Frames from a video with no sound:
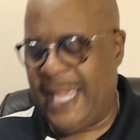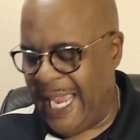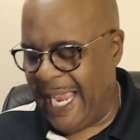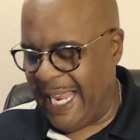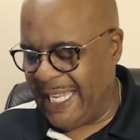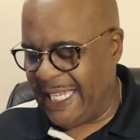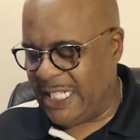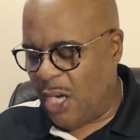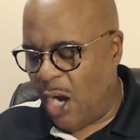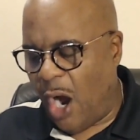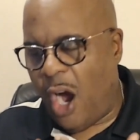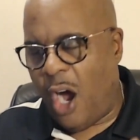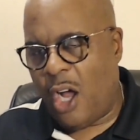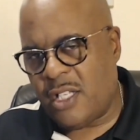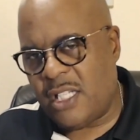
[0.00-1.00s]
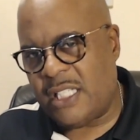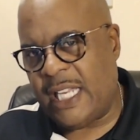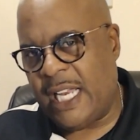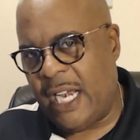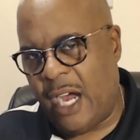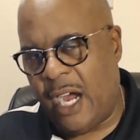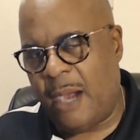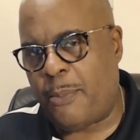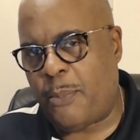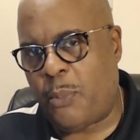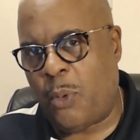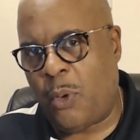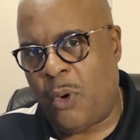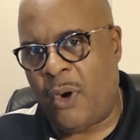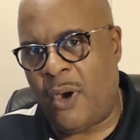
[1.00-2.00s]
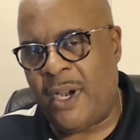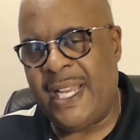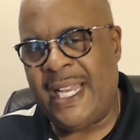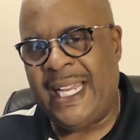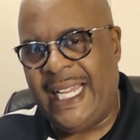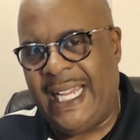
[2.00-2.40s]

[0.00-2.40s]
And it causes an uproar